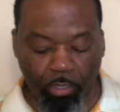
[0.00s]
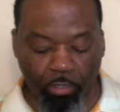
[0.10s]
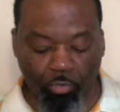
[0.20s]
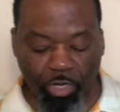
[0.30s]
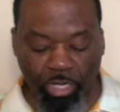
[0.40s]

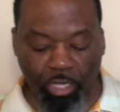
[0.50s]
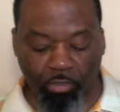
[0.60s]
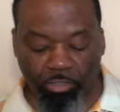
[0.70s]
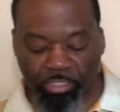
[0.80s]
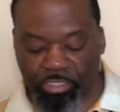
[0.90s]
The reading
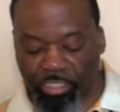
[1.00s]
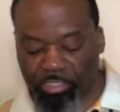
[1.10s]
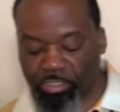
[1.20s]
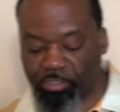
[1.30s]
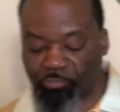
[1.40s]
goes as
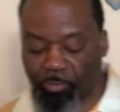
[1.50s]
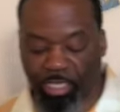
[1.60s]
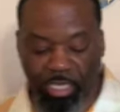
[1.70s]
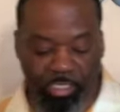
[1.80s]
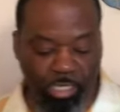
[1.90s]
such from the
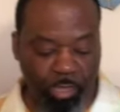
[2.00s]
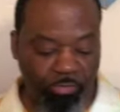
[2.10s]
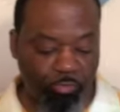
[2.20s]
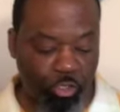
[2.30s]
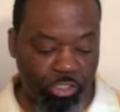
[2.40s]
King James
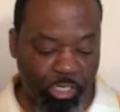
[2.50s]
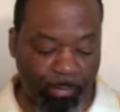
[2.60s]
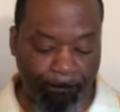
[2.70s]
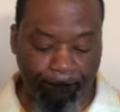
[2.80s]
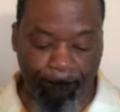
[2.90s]
Version.
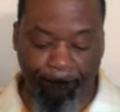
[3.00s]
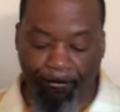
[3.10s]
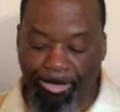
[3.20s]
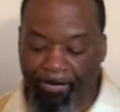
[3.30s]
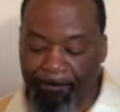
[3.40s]

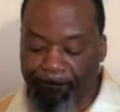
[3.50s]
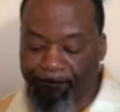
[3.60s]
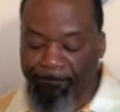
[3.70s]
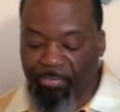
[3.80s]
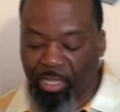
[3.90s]

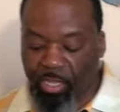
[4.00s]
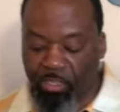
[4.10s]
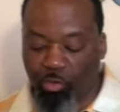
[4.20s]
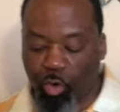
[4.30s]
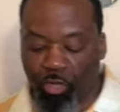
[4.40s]

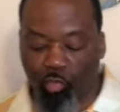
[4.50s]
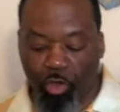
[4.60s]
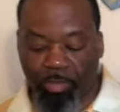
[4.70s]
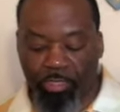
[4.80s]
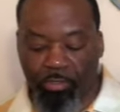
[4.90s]
Either what
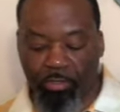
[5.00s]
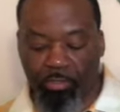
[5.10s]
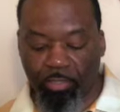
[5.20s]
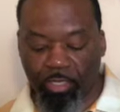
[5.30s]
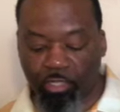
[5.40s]

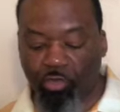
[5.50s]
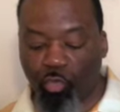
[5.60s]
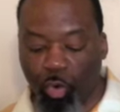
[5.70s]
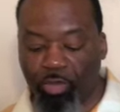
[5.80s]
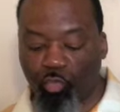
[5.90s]

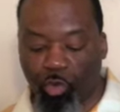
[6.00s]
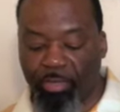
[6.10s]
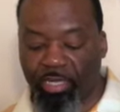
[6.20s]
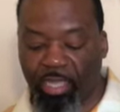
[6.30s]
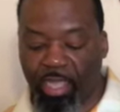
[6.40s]

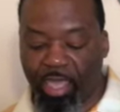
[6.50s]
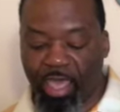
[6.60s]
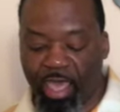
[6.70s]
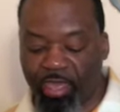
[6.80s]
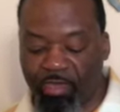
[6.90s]
woman
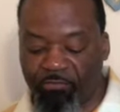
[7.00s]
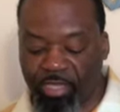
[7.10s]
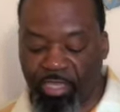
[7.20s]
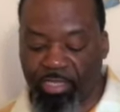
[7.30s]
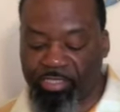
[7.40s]

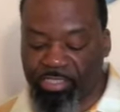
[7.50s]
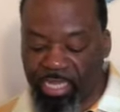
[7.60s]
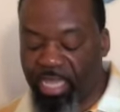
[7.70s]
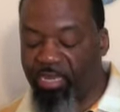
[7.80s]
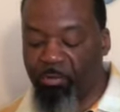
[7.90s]
having
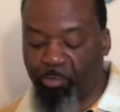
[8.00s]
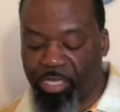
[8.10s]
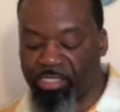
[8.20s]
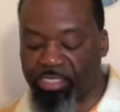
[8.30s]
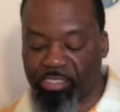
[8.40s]
10
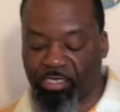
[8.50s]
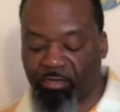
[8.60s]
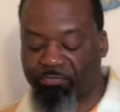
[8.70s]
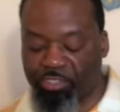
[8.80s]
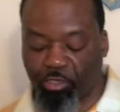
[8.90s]
pieces
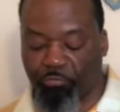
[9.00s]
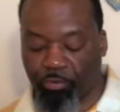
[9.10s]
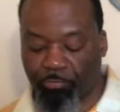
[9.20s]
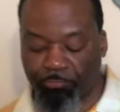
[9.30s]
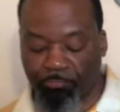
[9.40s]
of silver,